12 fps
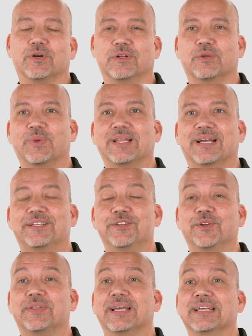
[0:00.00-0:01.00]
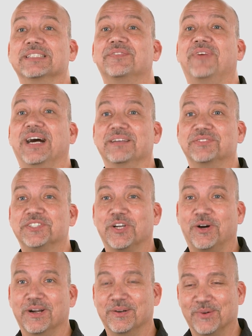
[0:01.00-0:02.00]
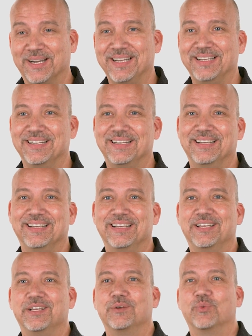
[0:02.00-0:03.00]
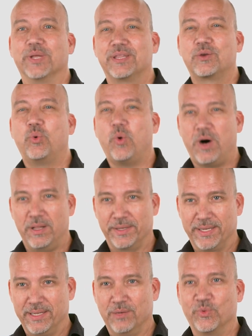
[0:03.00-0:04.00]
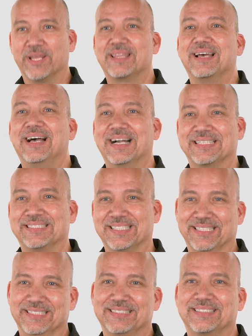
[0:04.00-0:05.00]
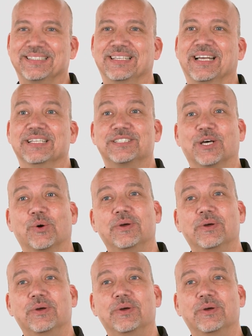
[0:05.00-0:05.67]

world, we like to do things 5-star, right? With quality and with excellence. And